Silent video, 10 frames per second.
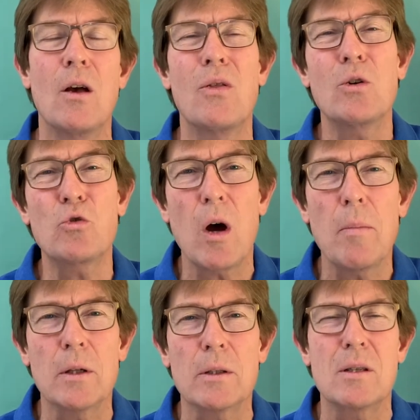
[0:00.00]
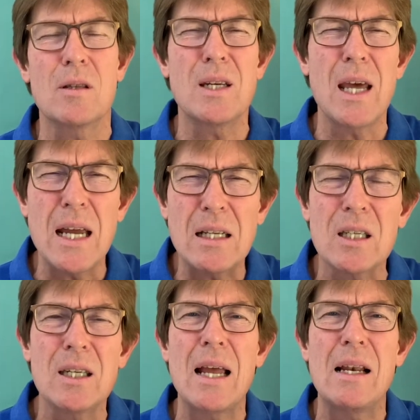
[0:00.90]
the troubles, the day to
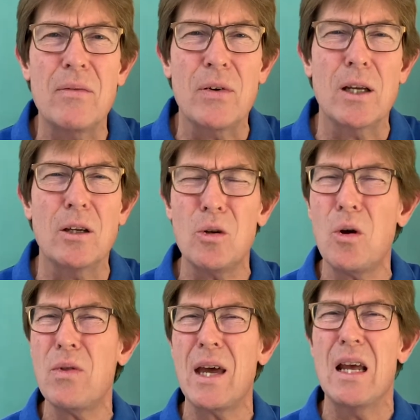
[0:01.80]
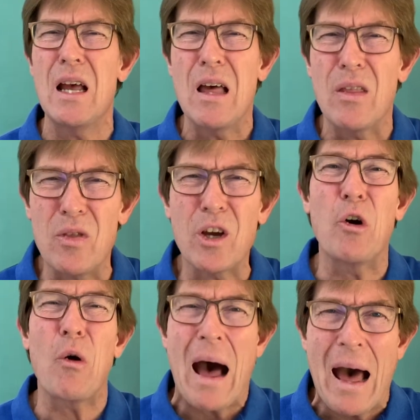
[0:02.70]
day living, you know, that the
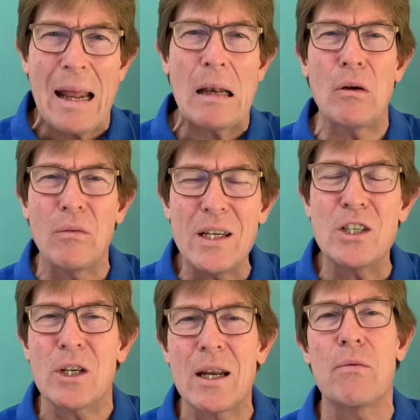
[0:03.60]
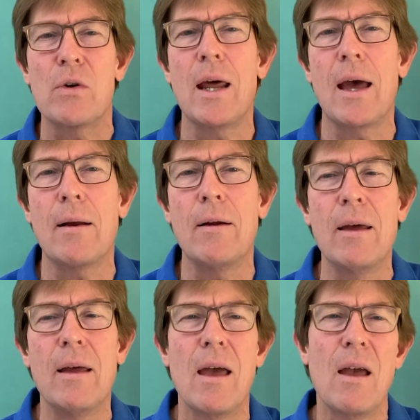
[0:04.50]
grind of each and every day,
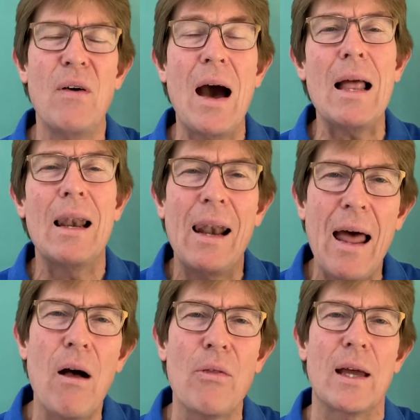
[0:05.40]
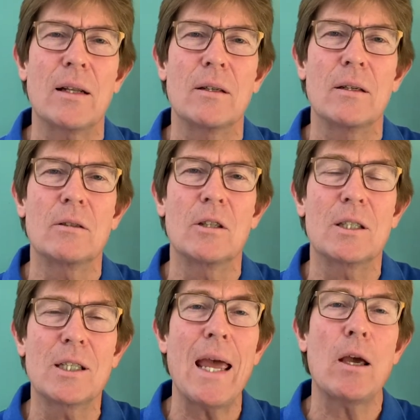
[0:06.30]
if I allow that to
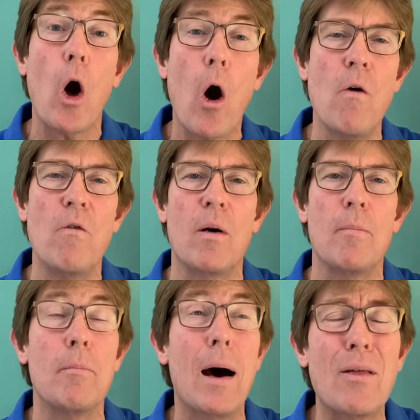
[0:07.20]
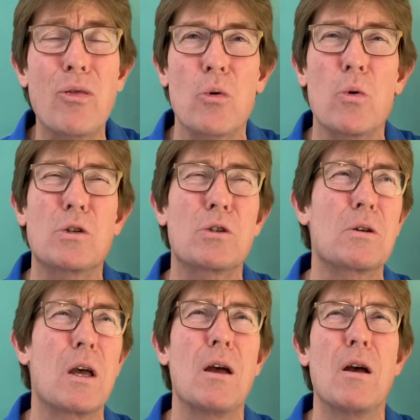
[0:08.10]
take over my thoughts,
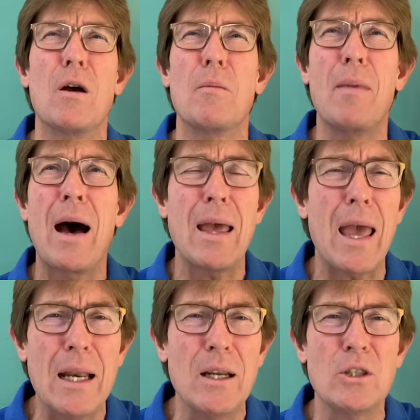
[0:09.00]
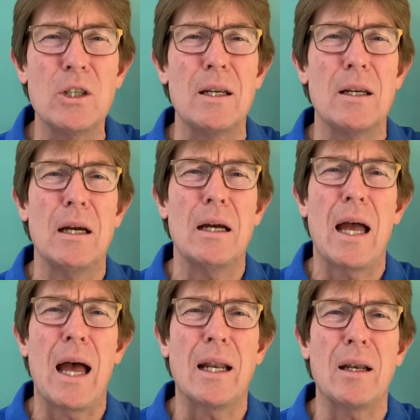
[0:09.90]
my energy,
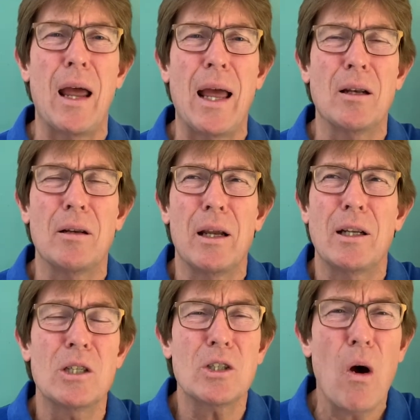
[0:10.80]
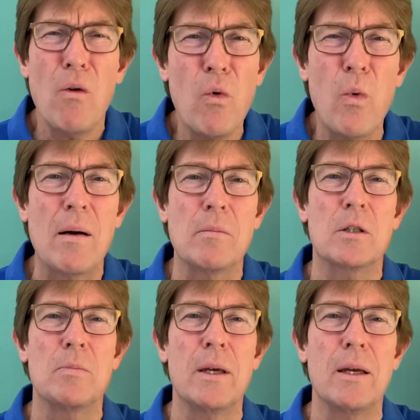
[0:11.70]
and, and it just
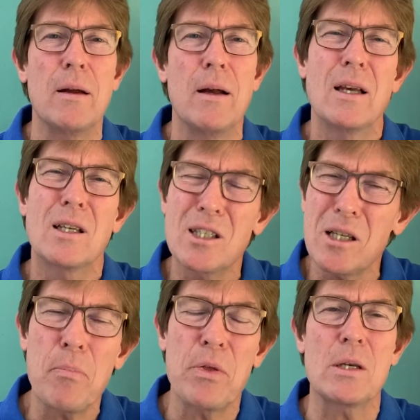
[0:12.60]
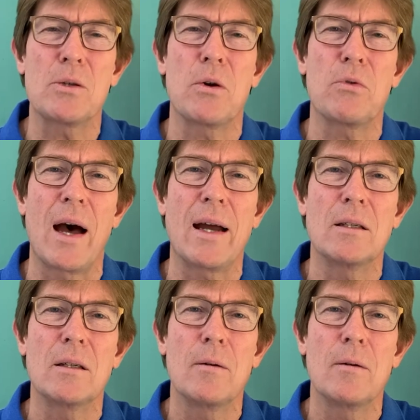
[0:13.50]
overwhelms me, something's not right.